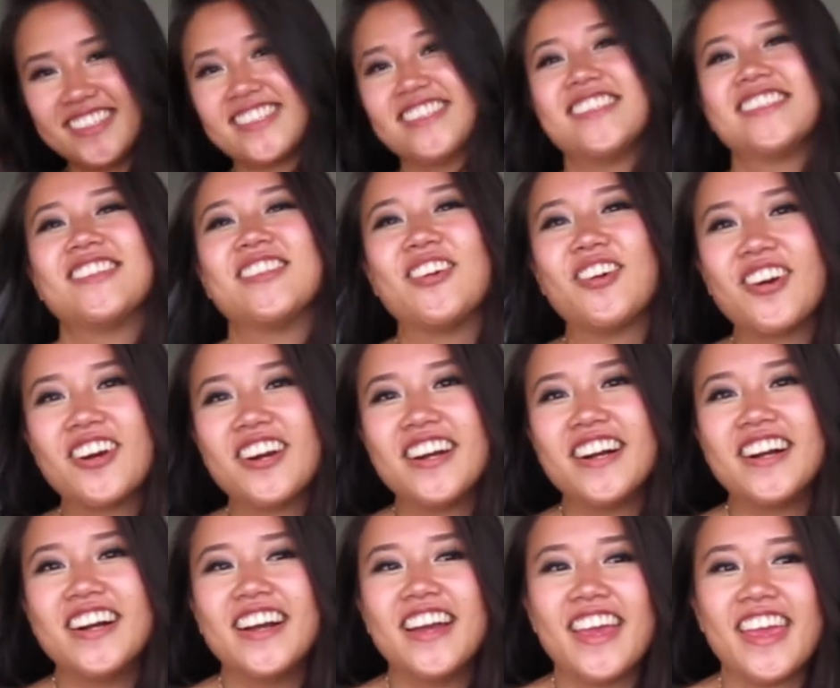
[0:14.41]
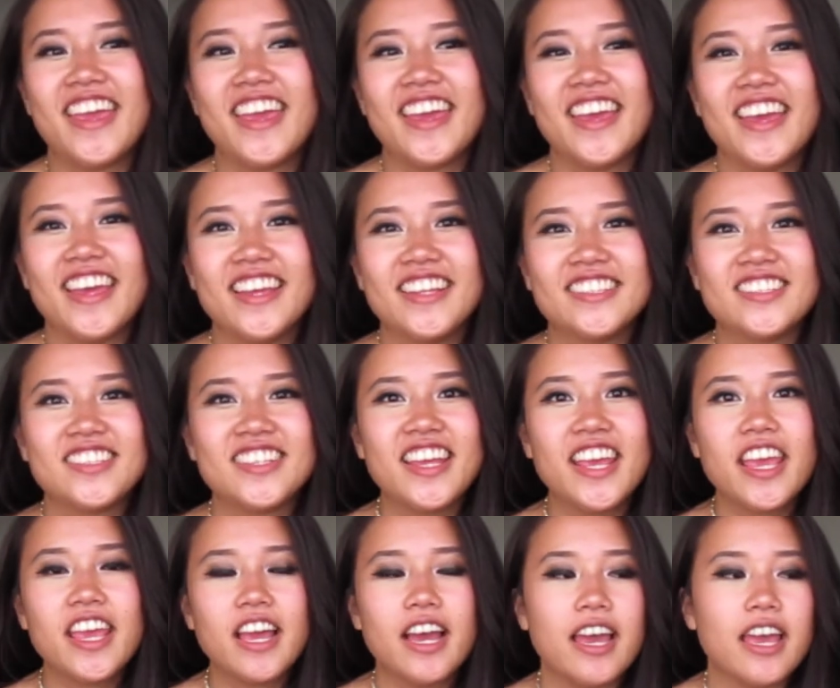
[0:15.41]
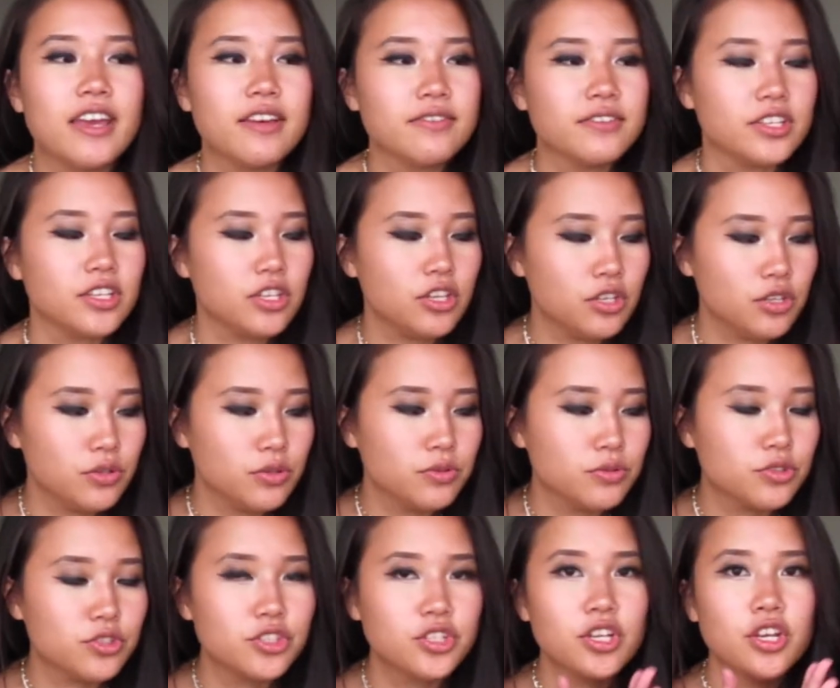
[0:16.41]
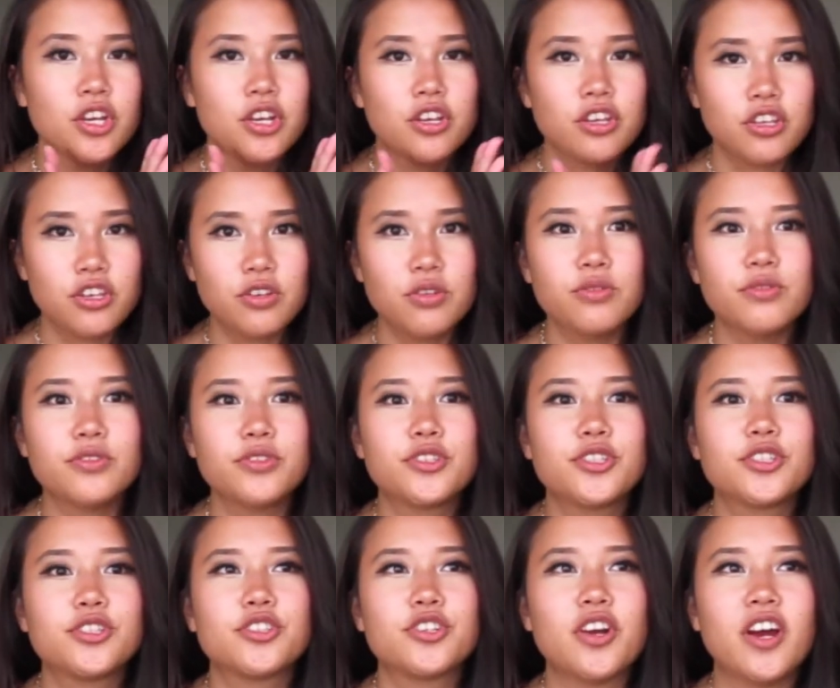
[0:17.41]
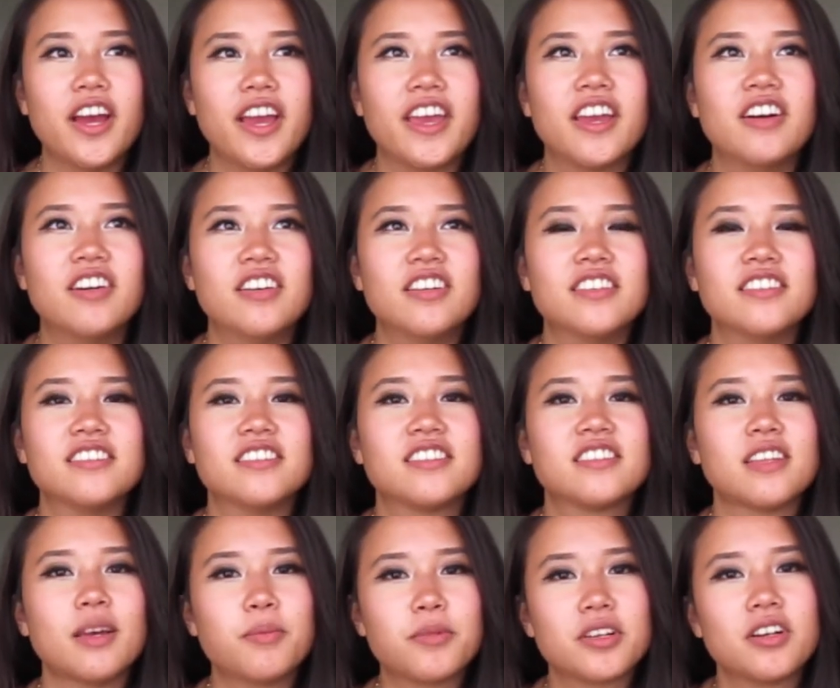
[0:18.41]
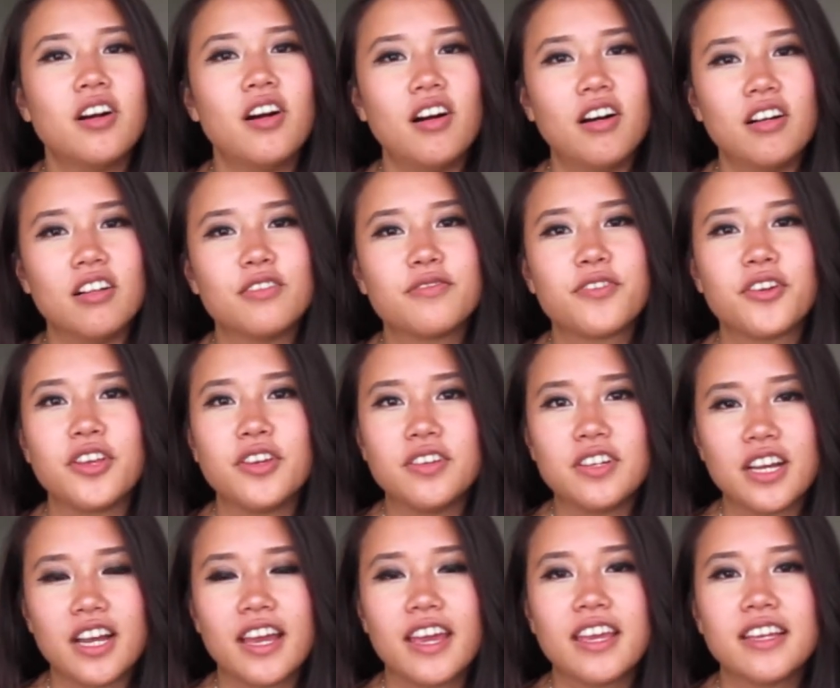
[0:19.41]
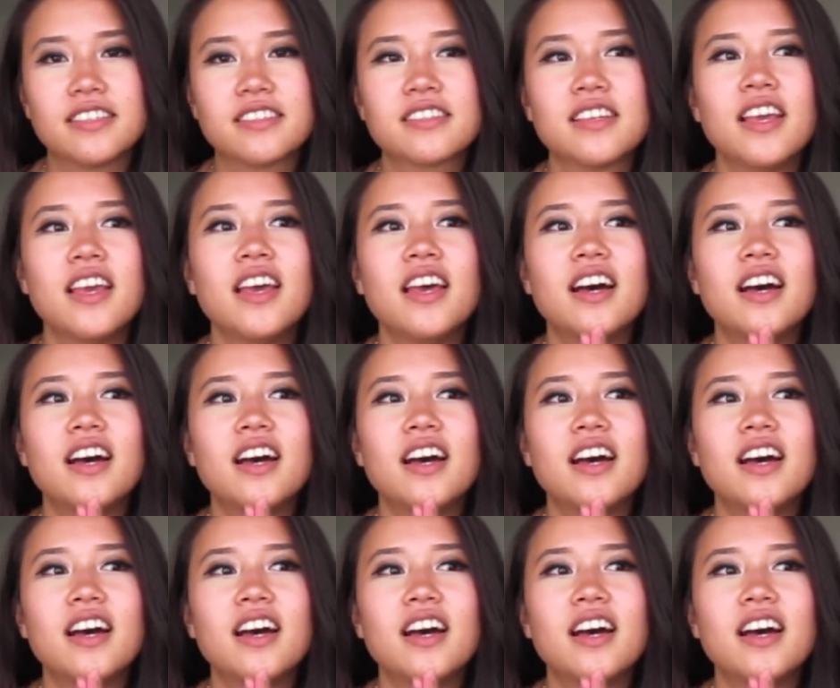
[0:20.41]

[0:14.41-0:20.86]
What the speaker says: is Laura, and today I have a huge, huge try on summer haul for you guys.